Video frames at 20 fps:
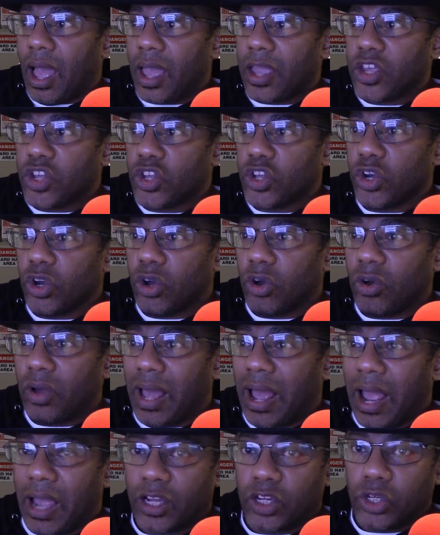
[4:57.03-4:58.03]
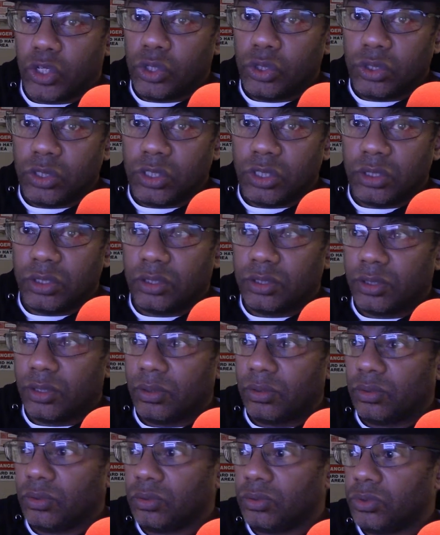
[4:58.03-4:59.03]
You know, I could
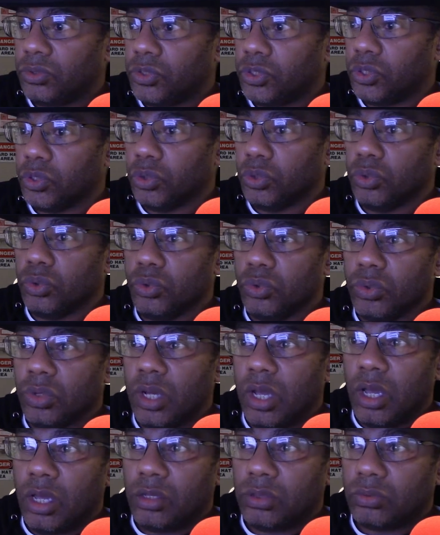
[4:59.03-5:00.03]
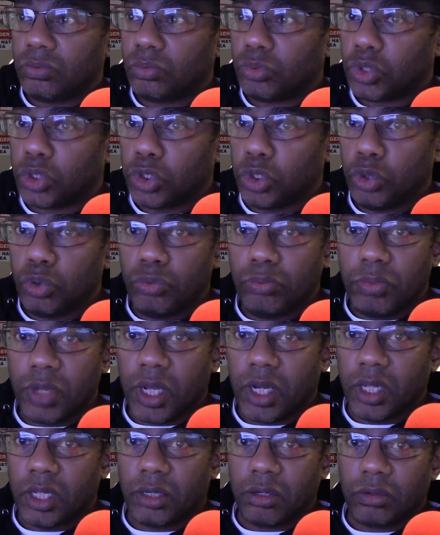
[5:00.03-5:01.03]
do
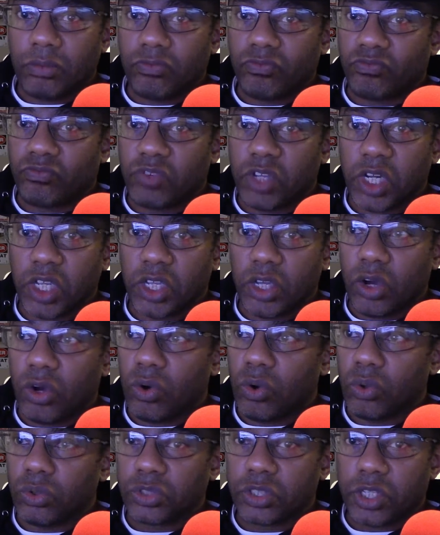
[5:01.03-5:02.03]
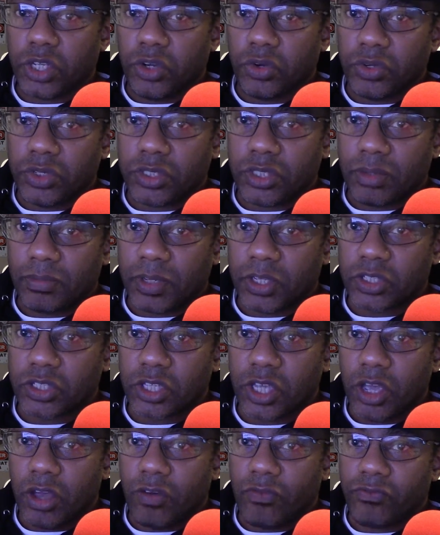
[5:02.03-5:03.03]
2-minute videos. Here is some
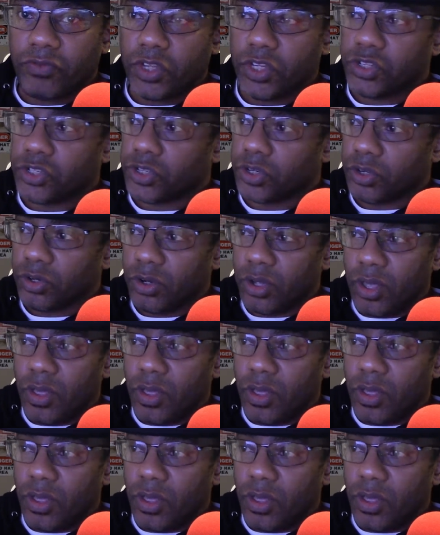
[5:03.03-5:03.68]
Excel feature.